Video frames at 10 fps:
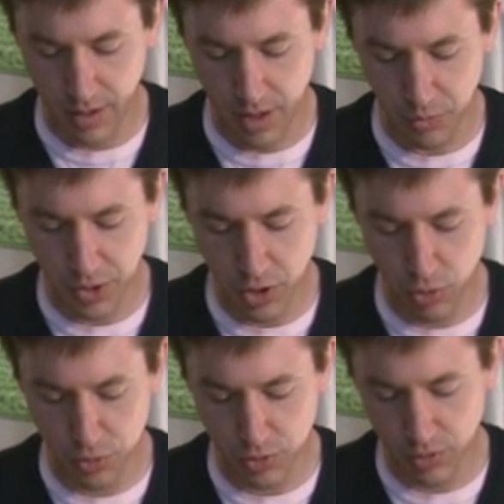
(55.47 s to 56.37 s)
I'm going to
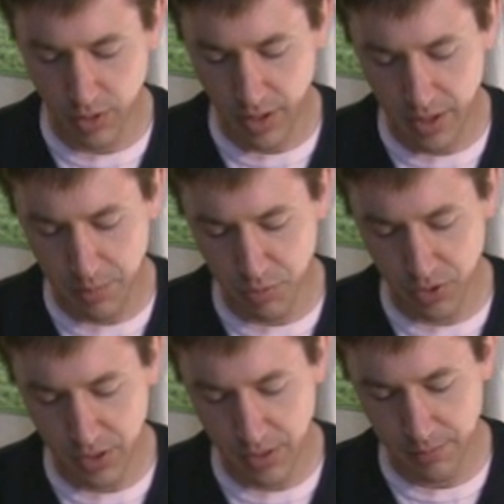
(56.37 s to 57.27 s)
use a
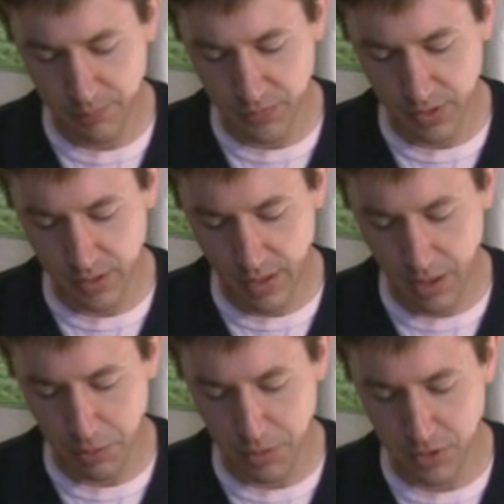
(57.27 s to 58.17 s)
pretty
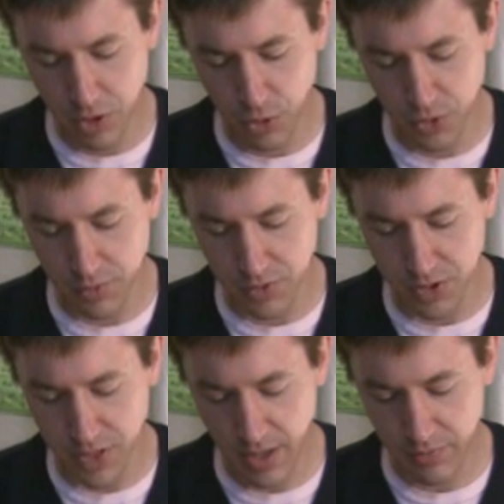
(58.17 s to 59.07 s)
healthy dose of
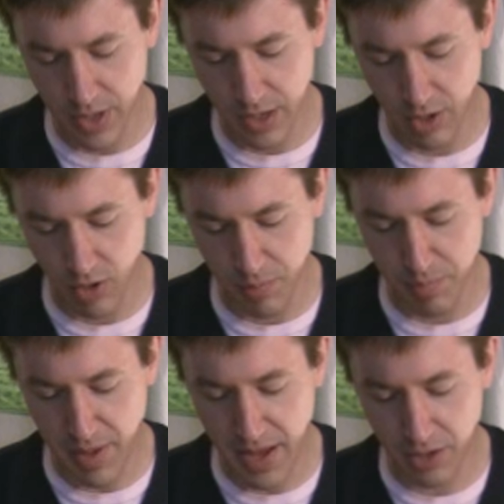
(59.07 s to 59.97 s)
tea. I've got here
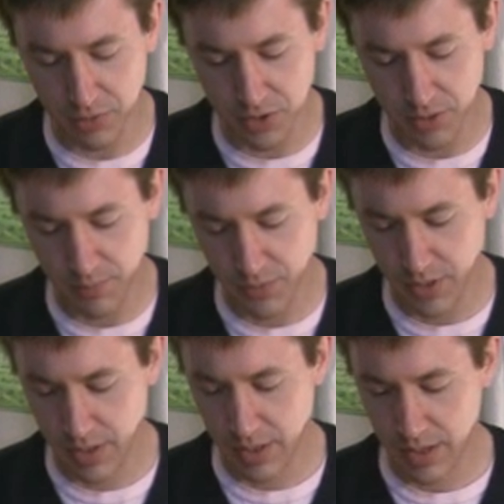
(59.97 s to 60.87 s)
about
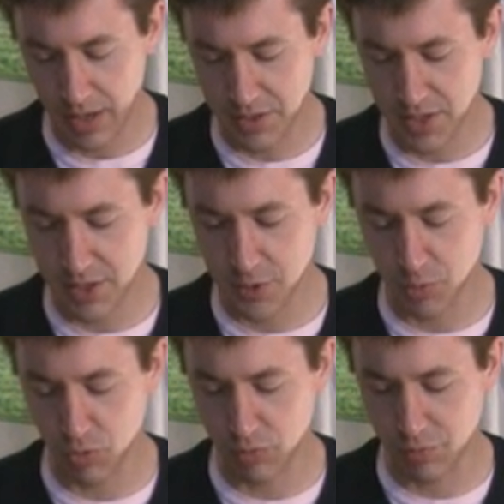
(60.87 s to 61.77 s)
a
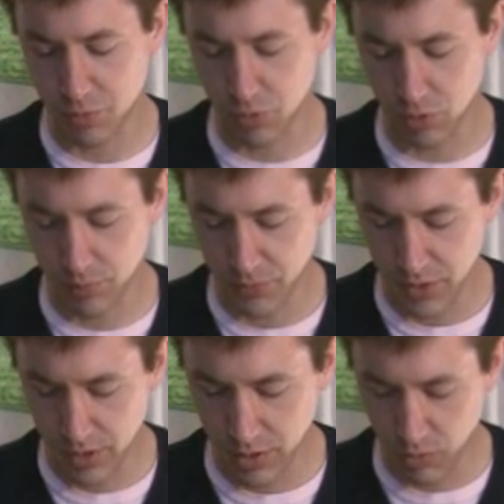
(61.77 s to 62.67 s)
teaspoonful.
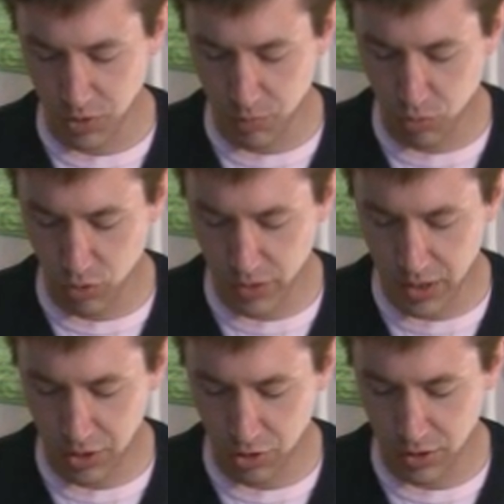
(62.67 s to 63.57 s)
When you pour that
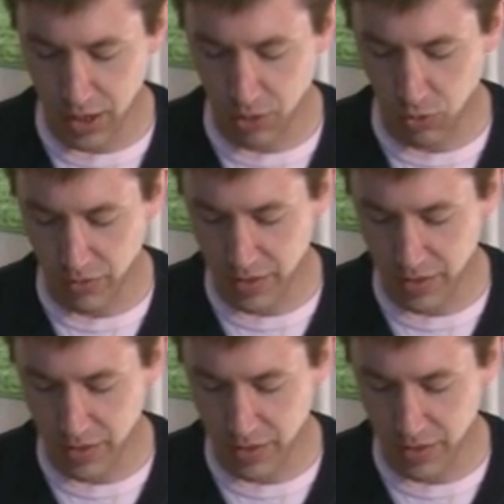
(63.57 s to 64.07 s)
into your gaiwan,